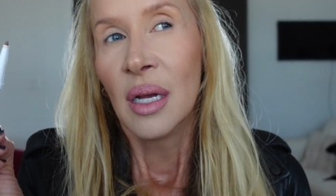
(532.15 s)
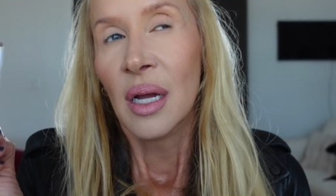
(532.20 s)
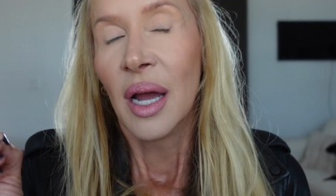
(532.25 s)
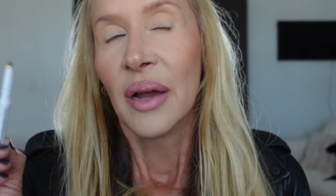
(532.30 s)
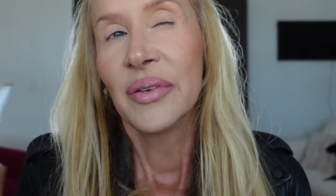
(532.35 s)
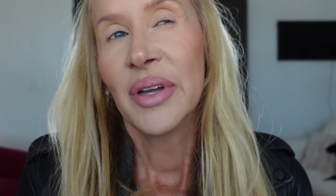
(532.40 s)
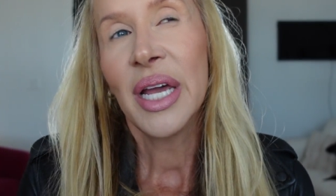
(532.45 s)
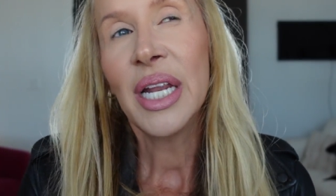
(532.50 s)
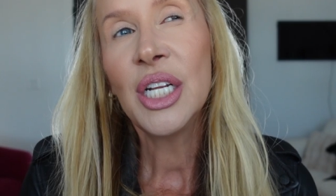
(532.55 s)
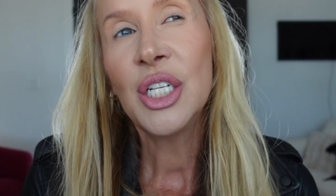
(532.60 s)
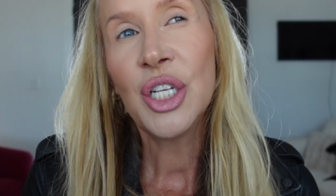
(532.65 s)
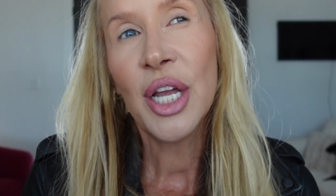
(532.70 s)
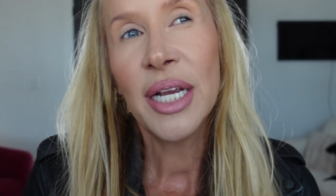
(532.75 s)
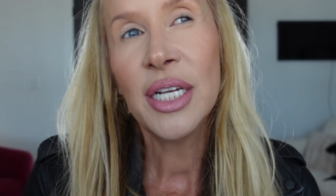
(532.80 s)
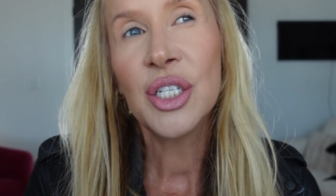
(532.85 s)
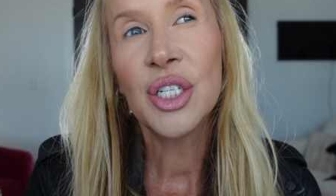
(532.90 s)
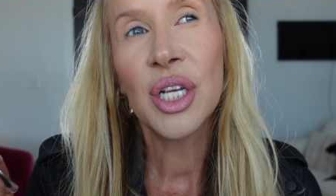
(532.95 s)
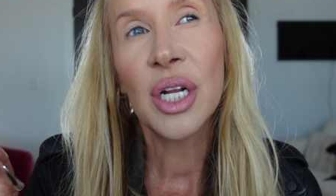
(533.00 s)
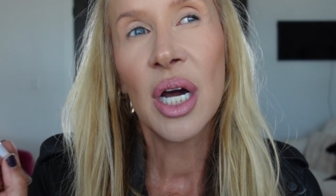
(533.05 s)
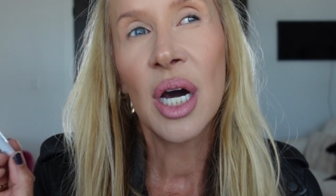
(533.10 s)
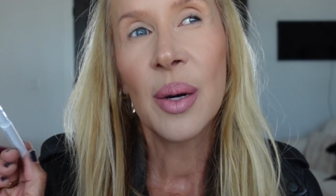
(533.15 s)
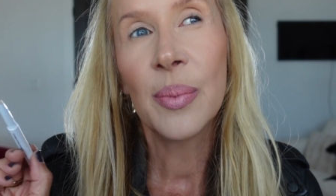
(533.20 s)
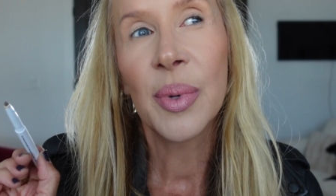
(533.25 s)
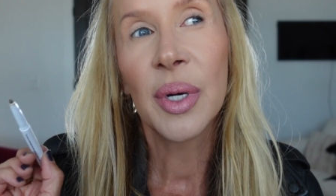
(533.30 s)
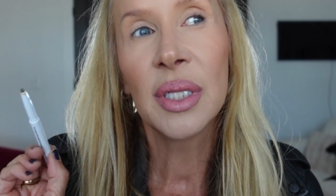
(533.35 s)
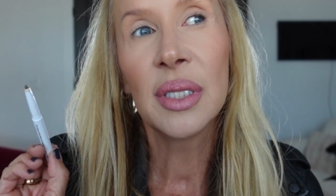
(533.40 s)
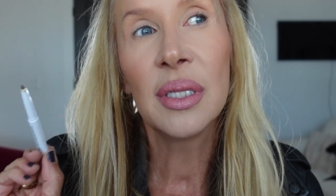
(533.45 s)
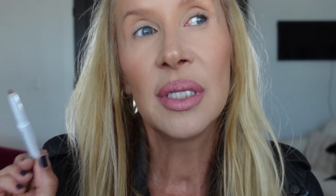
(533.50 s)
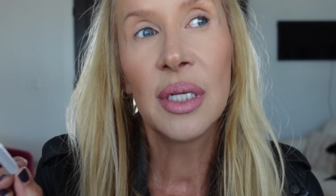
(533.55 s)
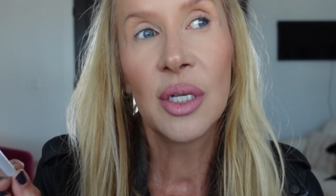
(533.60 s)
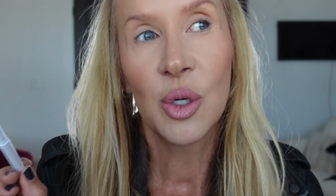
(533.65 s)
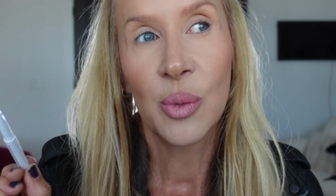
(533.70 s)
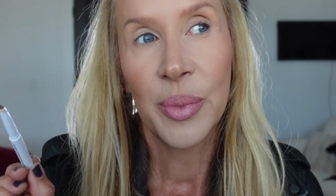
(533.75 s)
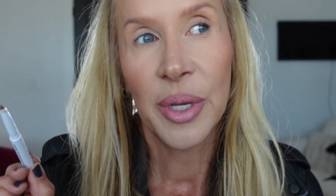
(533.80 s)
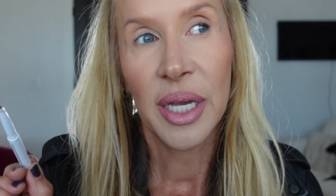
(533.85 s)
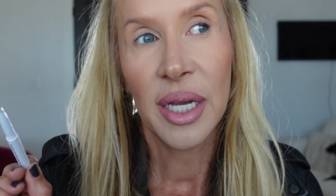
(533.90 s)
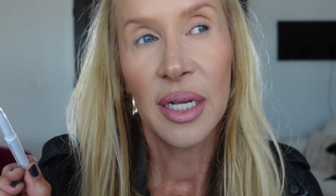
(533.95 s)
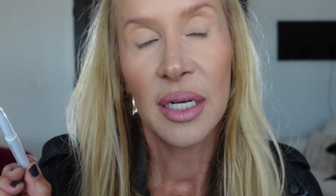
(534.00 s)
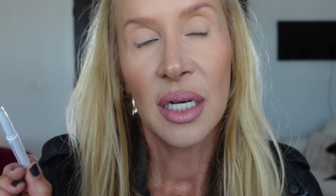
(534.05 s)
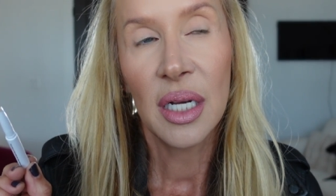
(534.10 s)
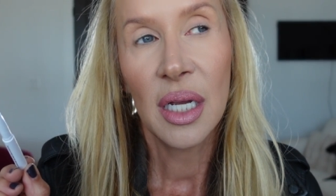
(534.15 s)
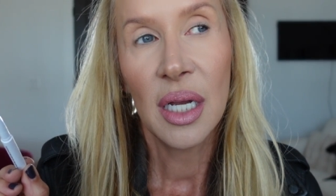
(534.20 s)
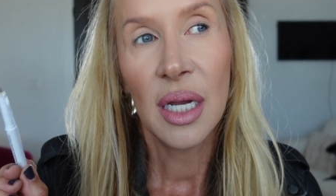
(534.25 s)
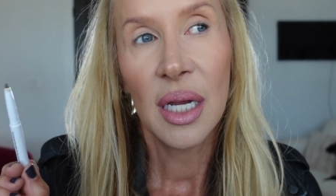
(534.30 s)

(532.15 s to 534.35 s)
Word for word: I've kind of changed it up a little bit.